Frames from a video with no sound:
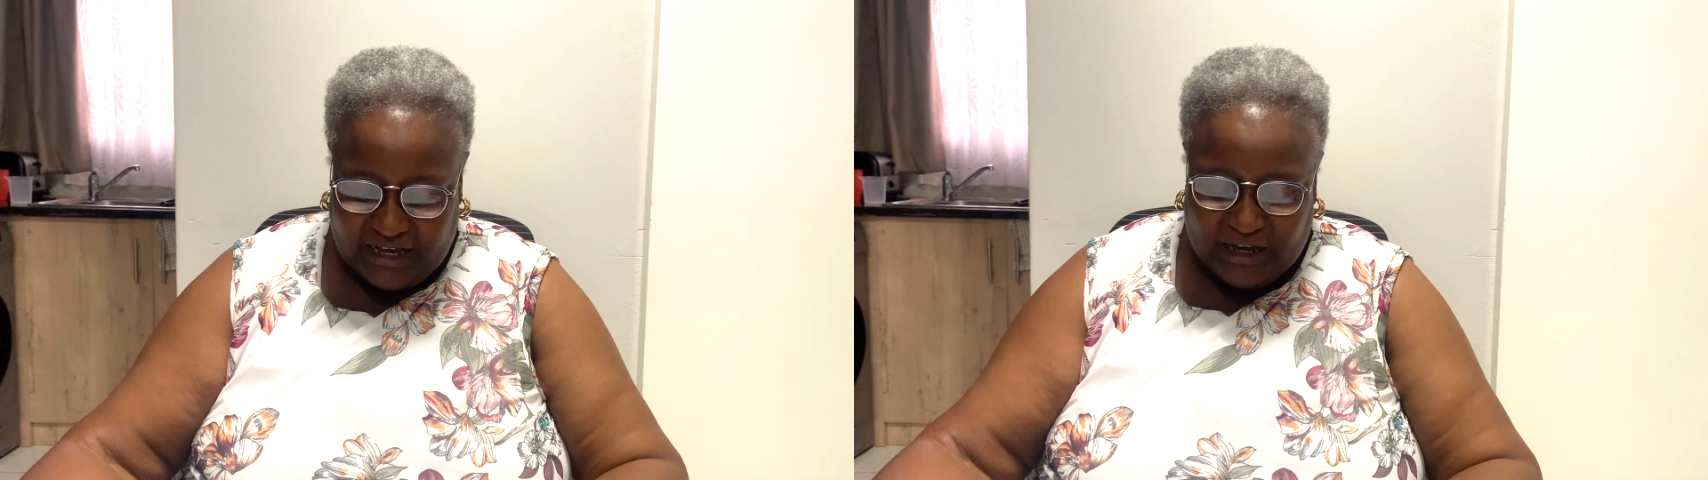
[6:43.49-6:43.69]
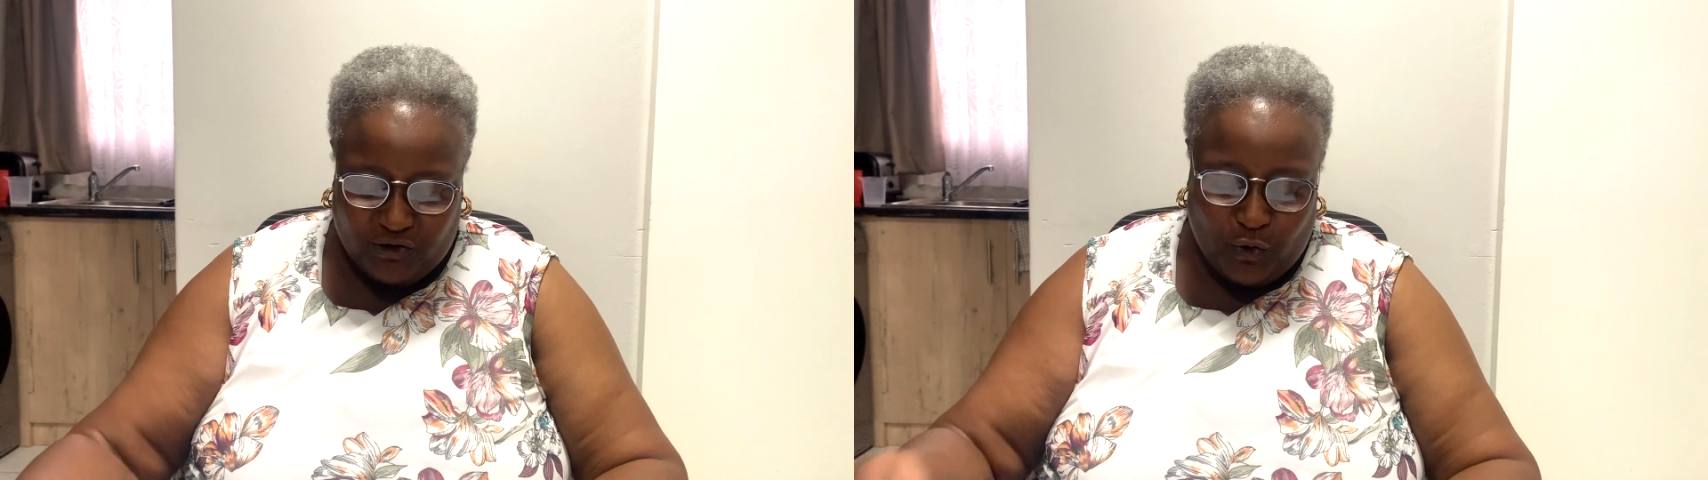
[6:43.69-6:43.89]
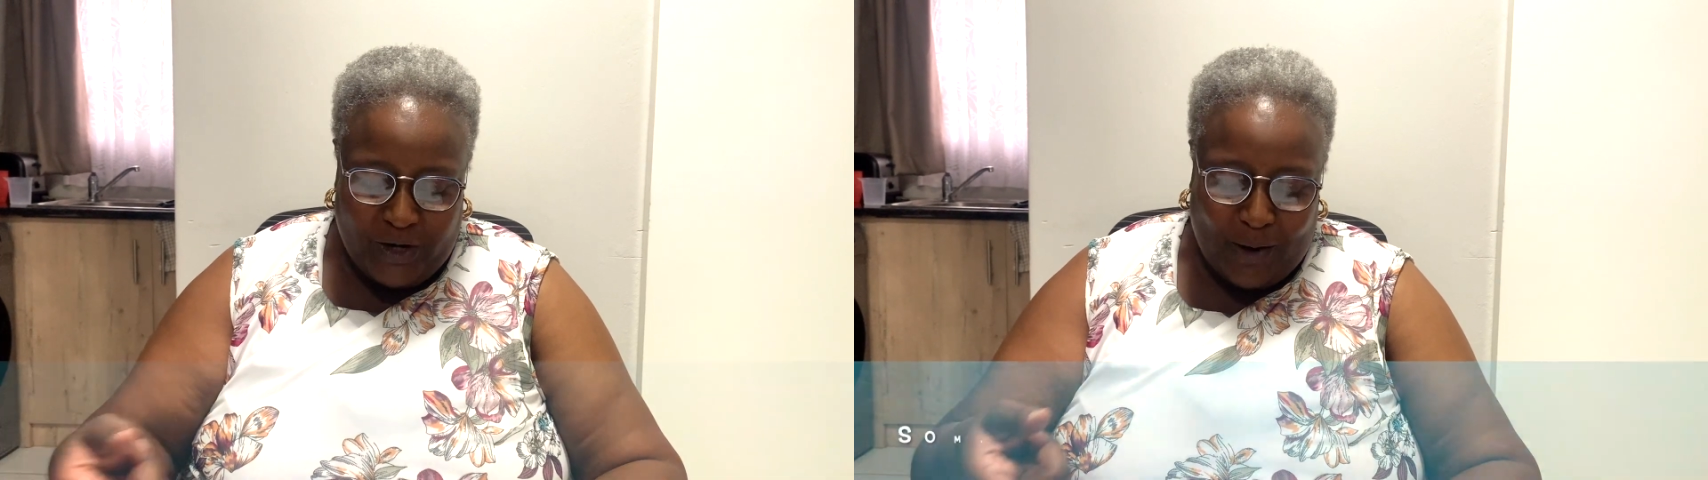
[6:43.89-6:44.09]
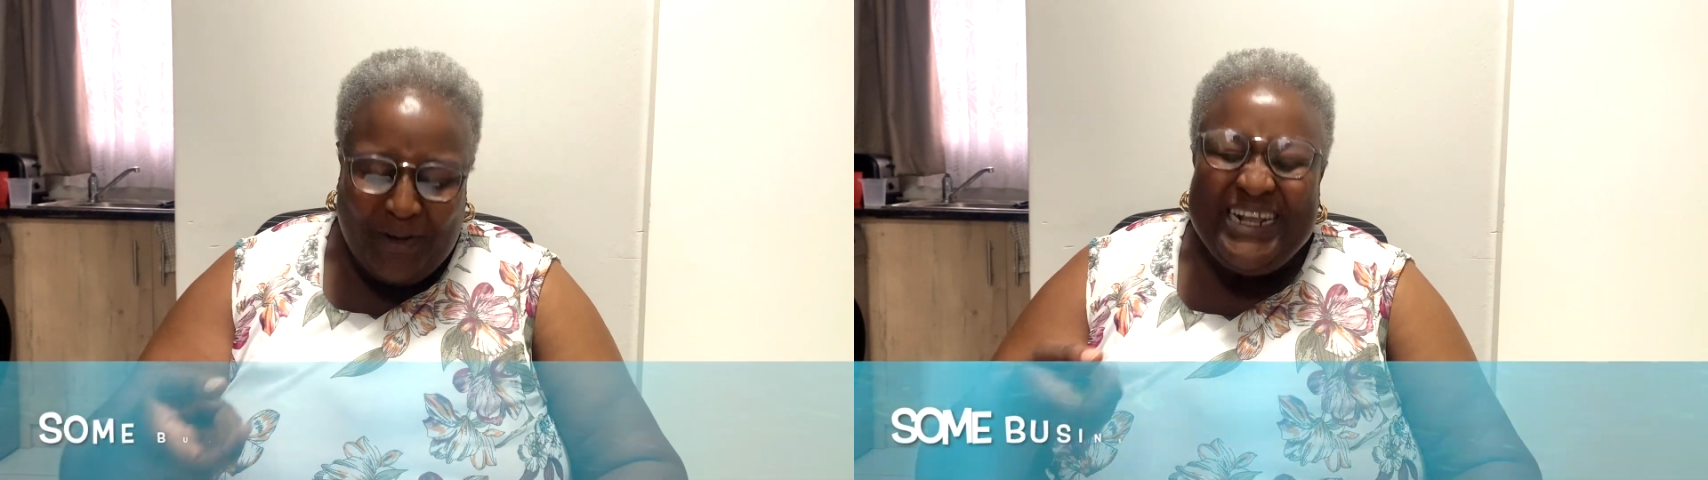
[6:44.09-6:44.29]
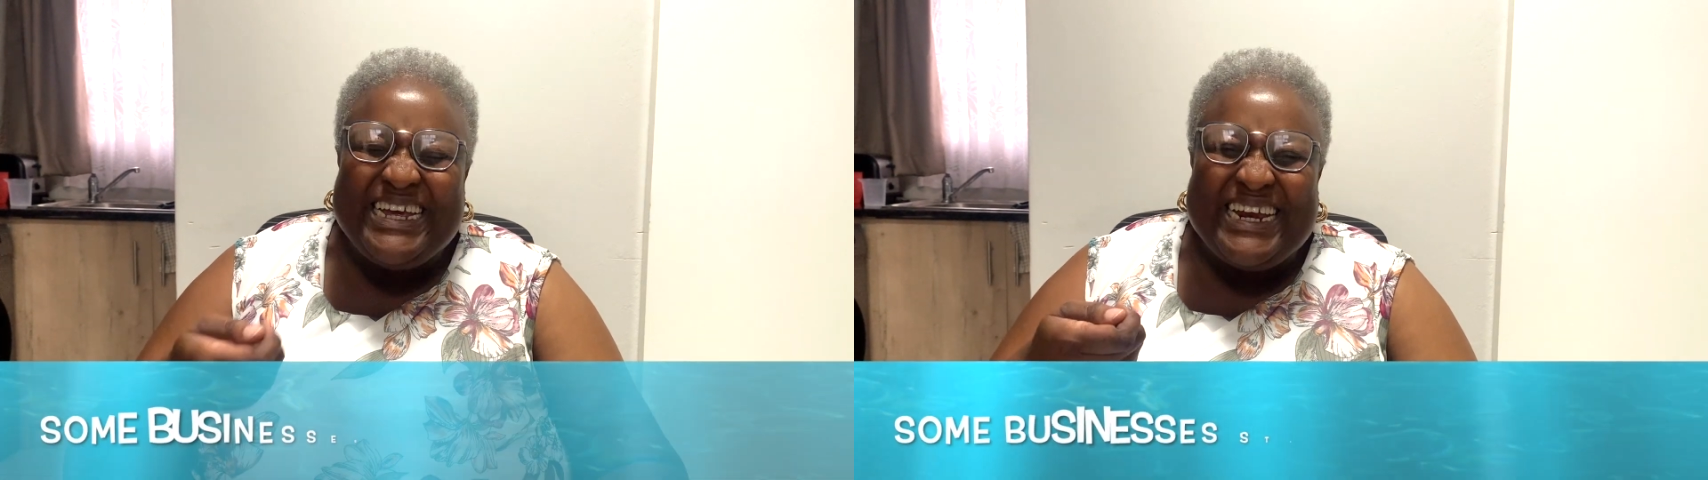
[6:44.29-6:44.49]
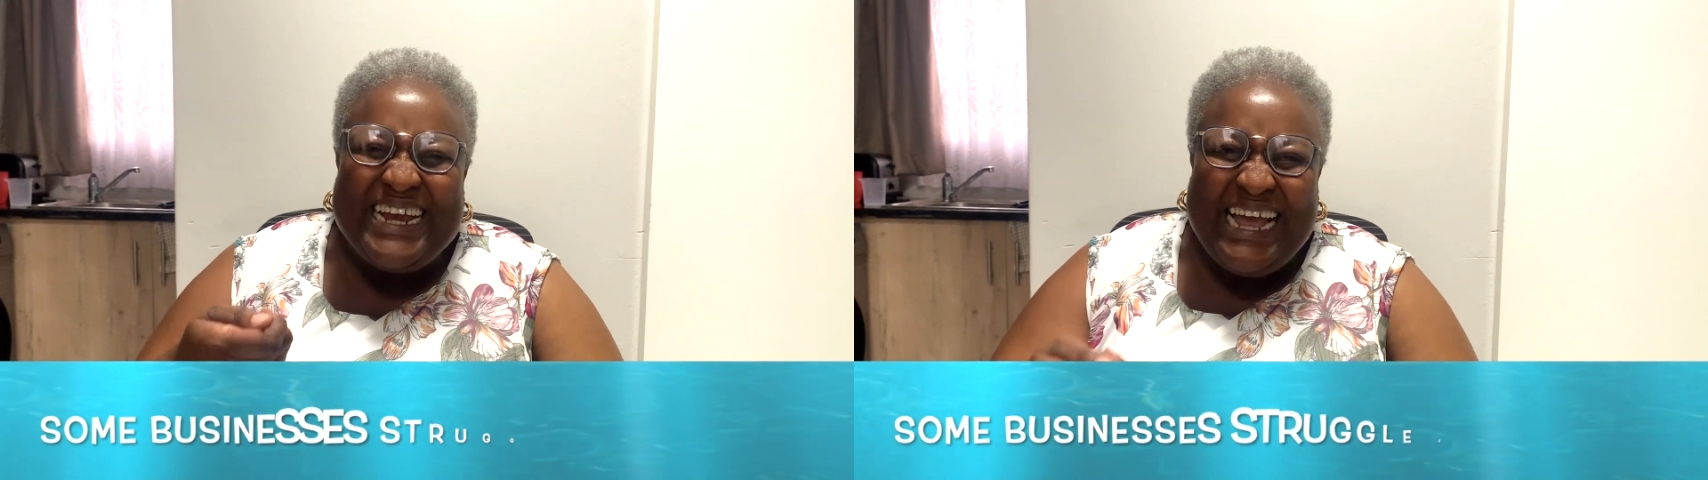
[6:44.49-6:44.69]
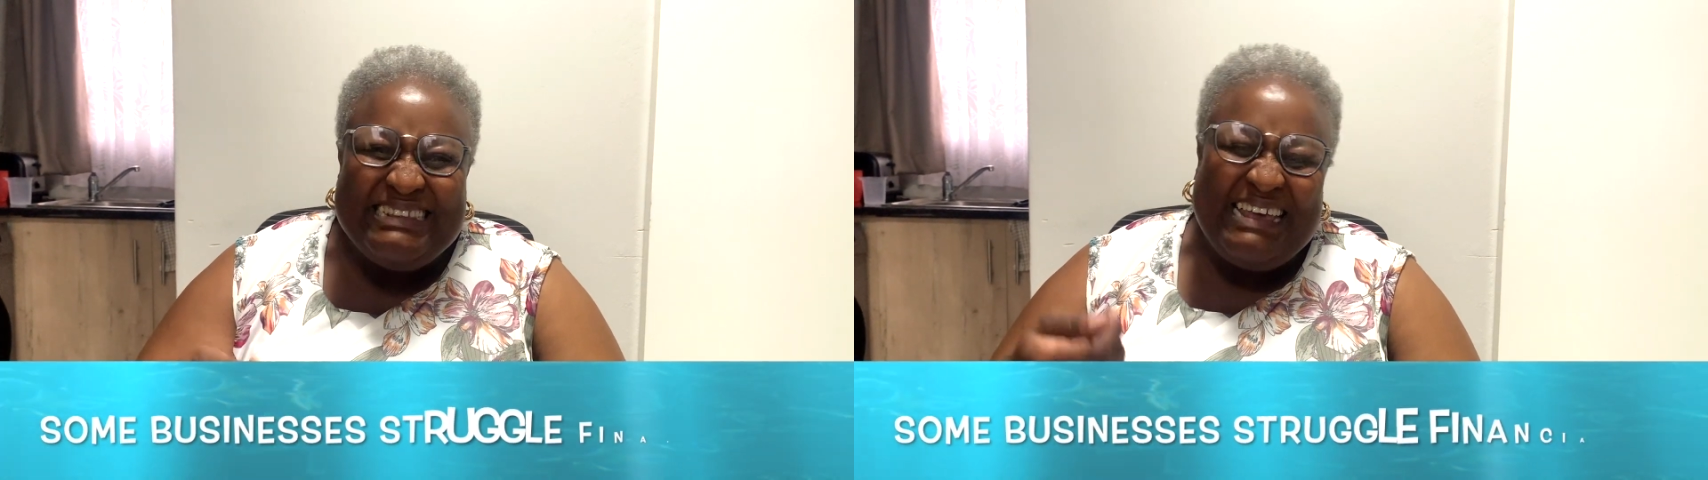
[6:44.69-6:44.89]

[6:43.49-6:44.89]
So now it creates